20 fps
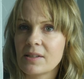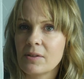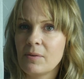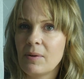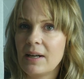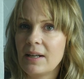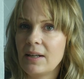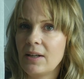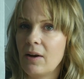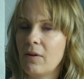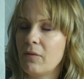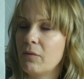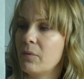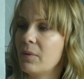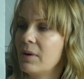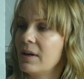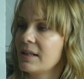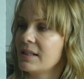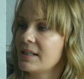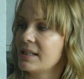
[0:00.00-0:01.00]
quite a lot of
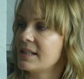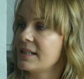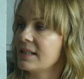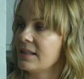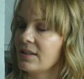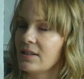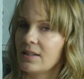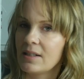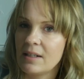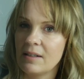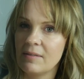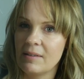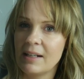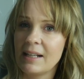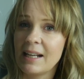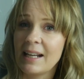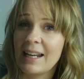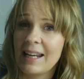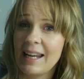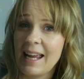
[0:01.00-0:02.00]
work to still do,
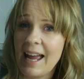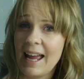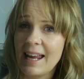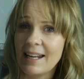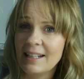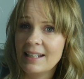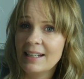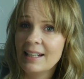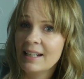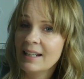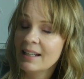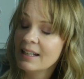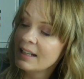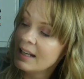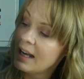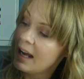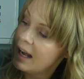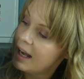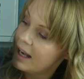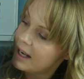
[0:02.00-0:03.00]
and again,
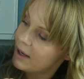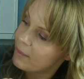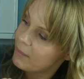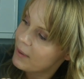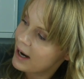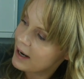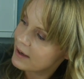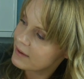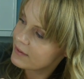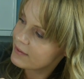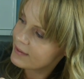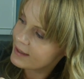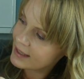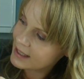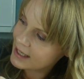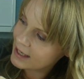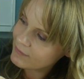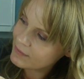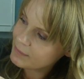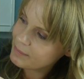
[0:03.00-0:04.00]
I
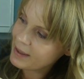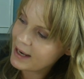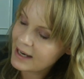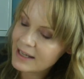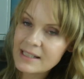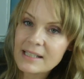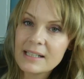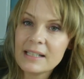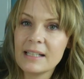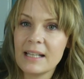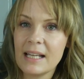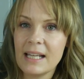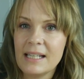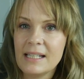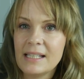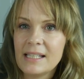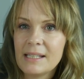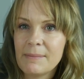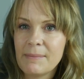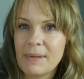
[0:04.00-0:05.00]
think I've abandoned
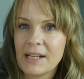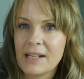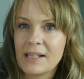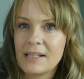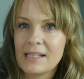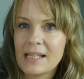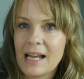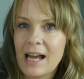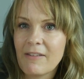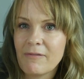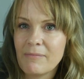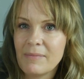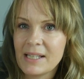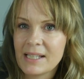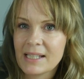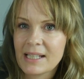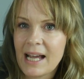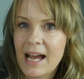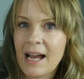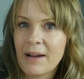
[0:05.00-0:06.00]
this because I've
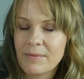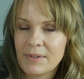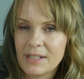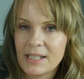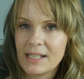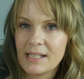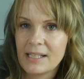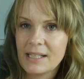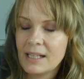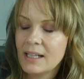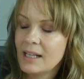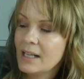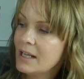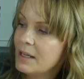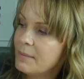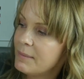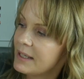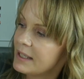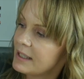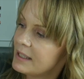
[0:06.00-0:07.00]
miscounted,
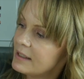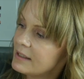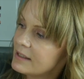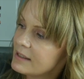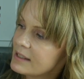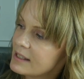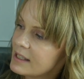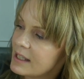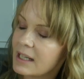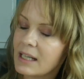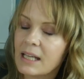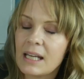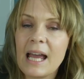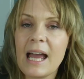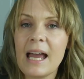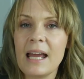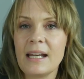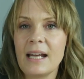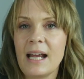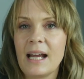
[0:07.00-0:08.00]
because
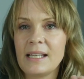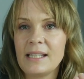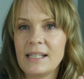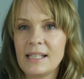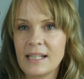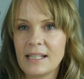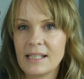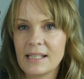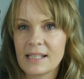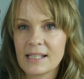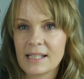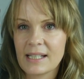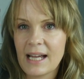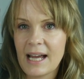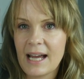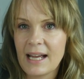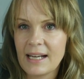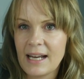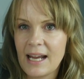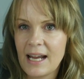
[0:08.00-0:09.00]
again I didn't
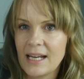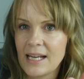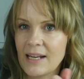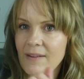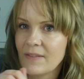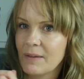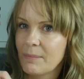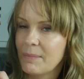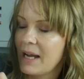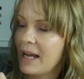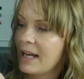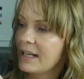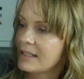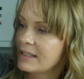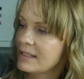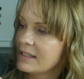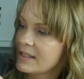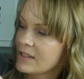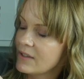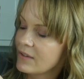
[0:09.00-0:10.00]
scan any of the
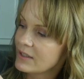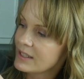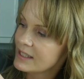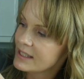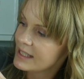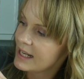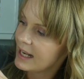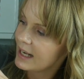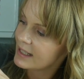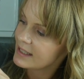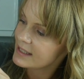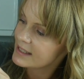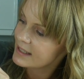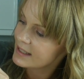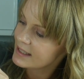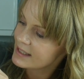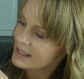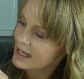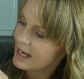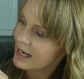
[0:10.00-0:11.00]
patterns or designs at
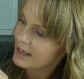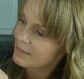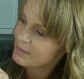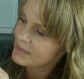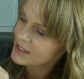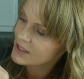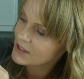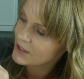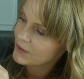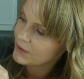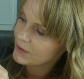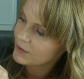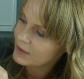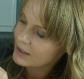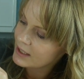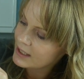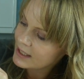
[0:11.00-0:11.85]
the time. So